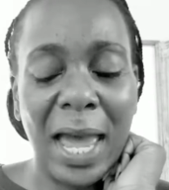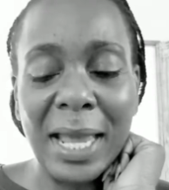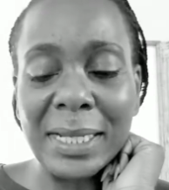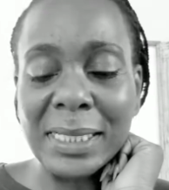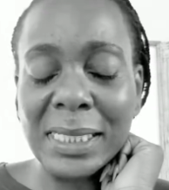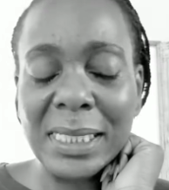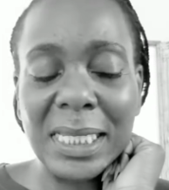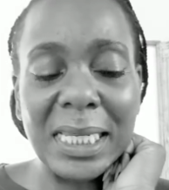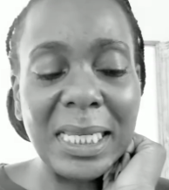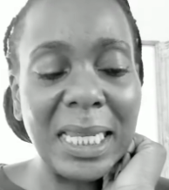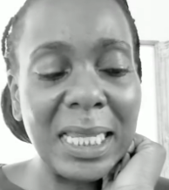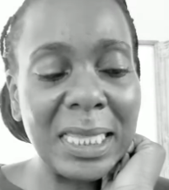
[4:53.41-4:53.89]
I
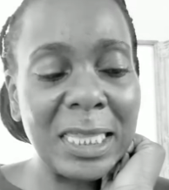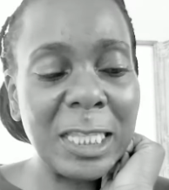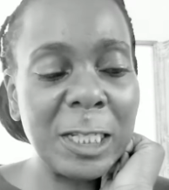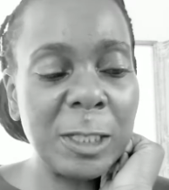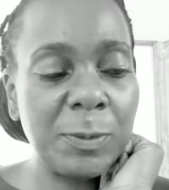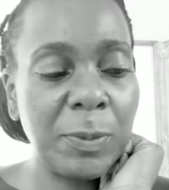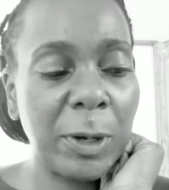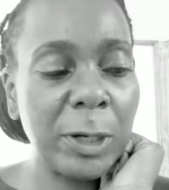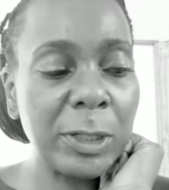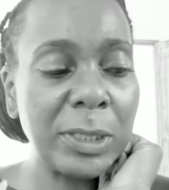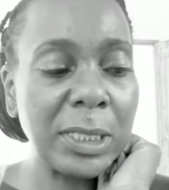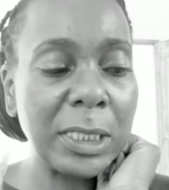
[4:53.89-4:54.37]
see that
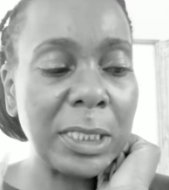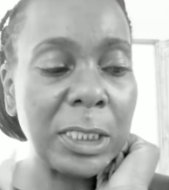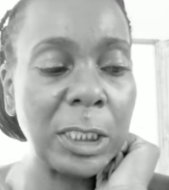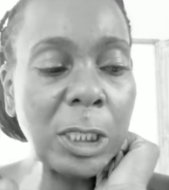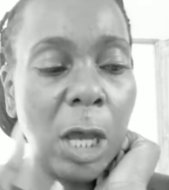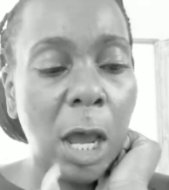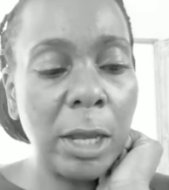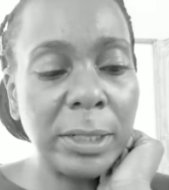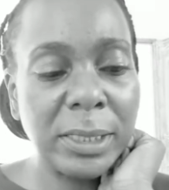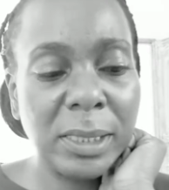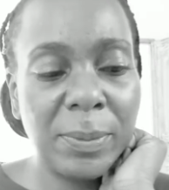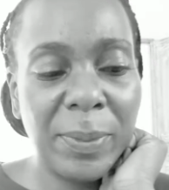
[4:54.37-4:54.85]
this person
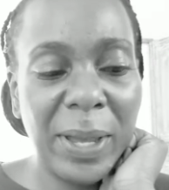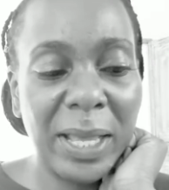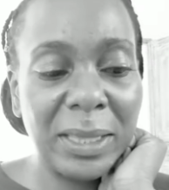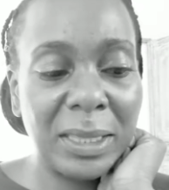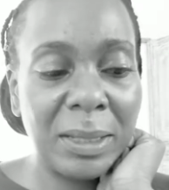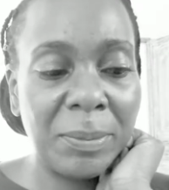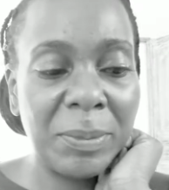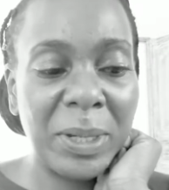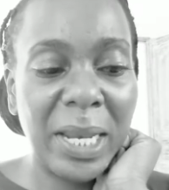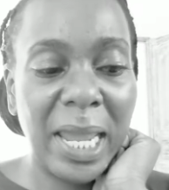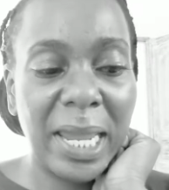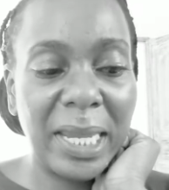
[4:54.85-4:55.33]
talks about
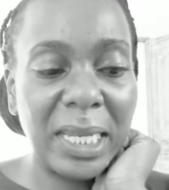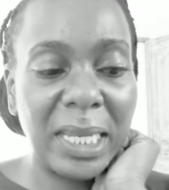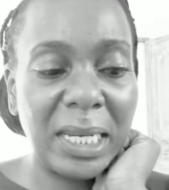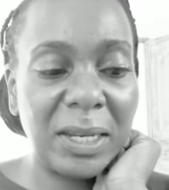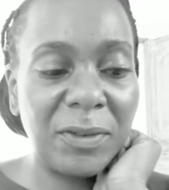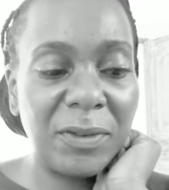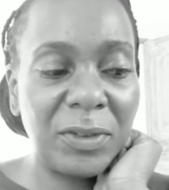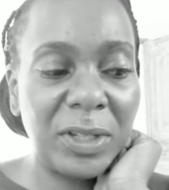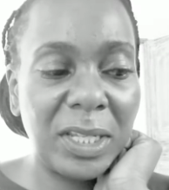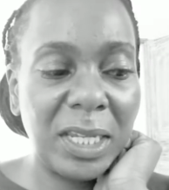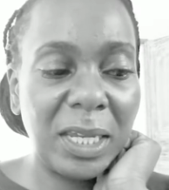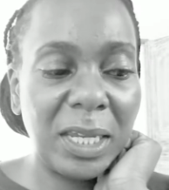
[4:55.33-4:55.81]
them
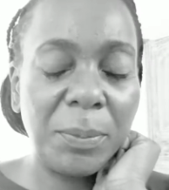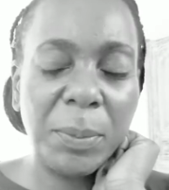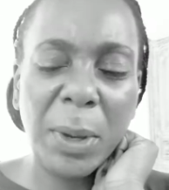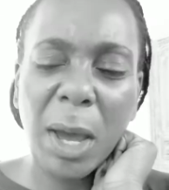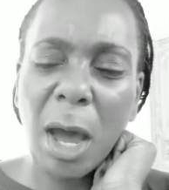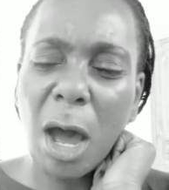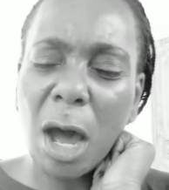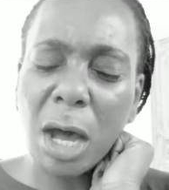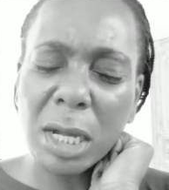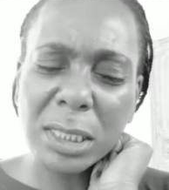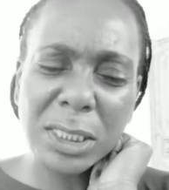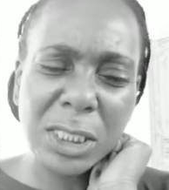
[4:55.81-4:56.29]
negatively,
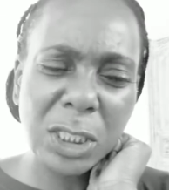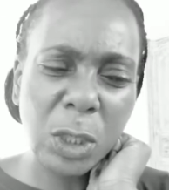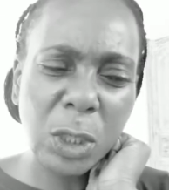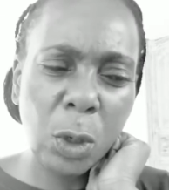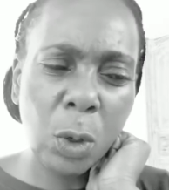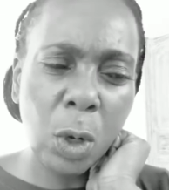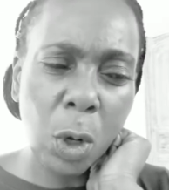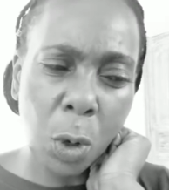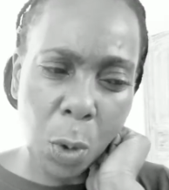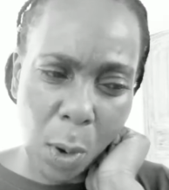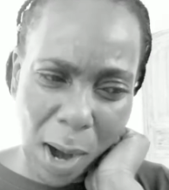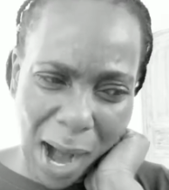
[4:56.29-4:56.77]
but also
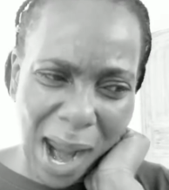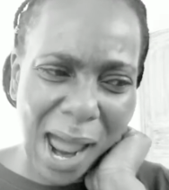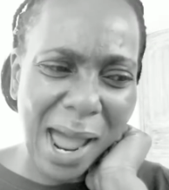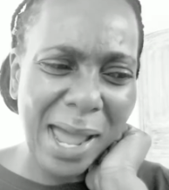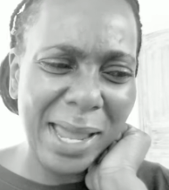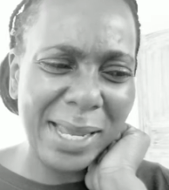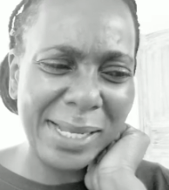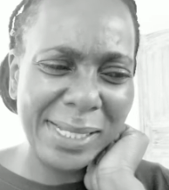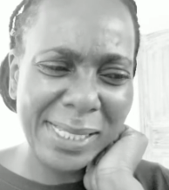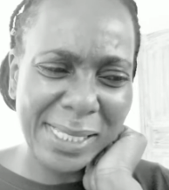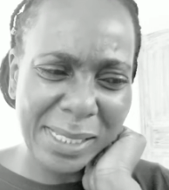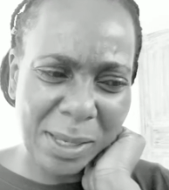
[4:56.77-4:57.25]

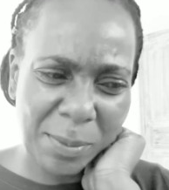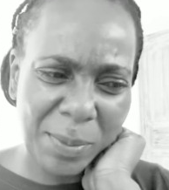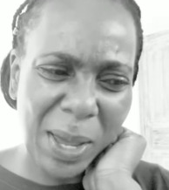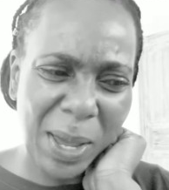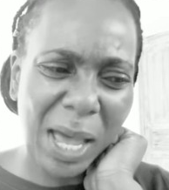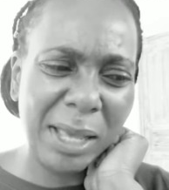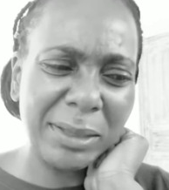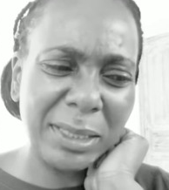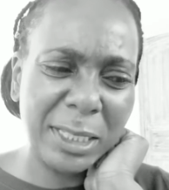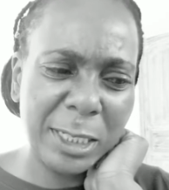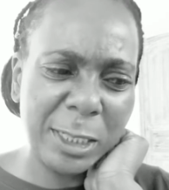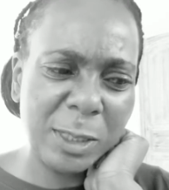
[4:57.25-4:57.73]
cries
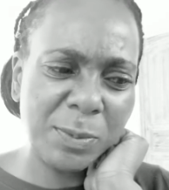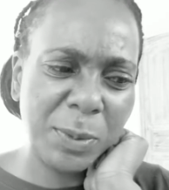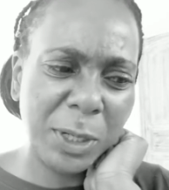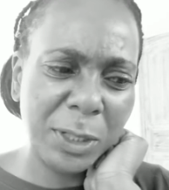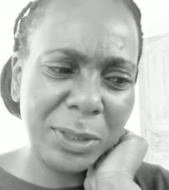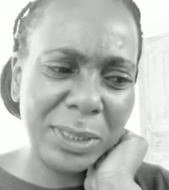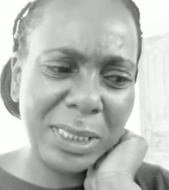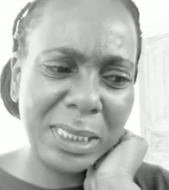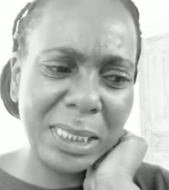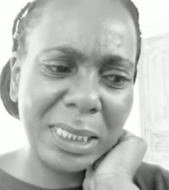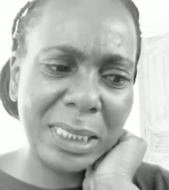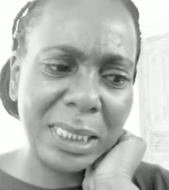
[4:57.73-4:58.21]
about this
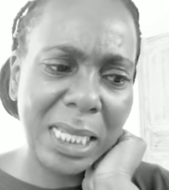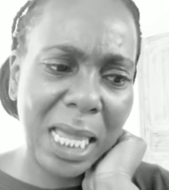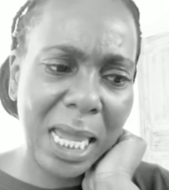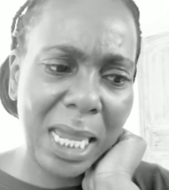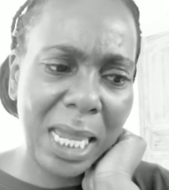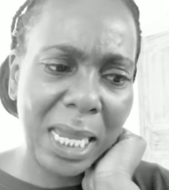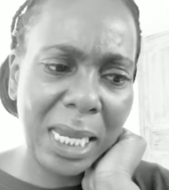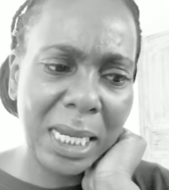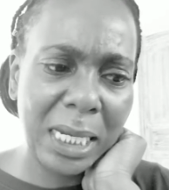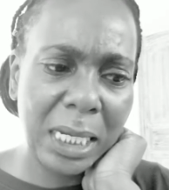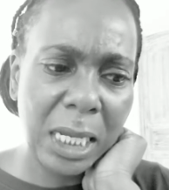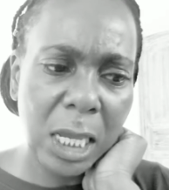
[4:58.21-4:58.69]
person
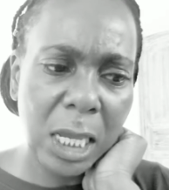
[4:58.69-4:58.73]
like,